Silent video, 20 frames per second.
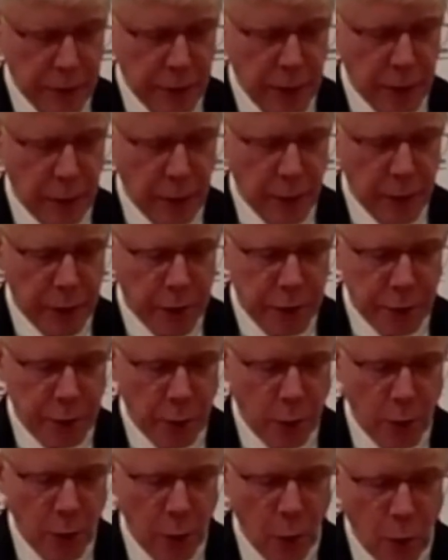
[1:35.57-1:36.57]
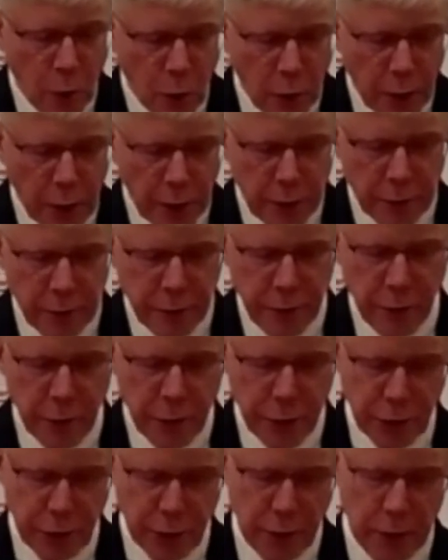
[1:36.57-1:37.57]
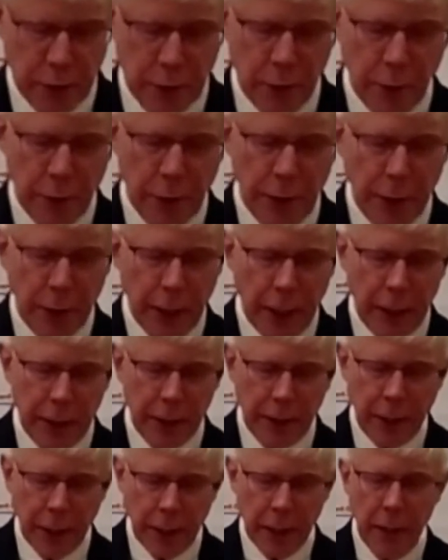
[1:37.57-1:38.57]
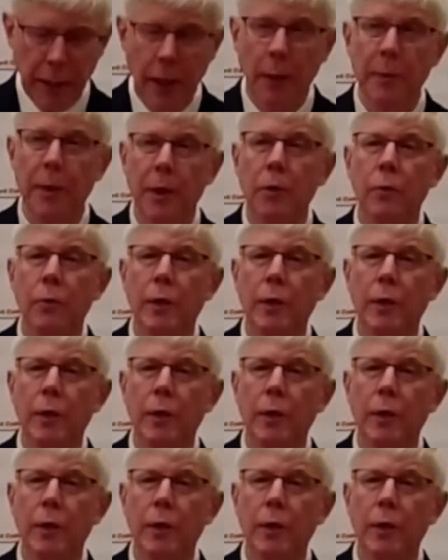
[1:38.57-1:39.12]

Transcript: Tonight we explore work in the future, looking at economic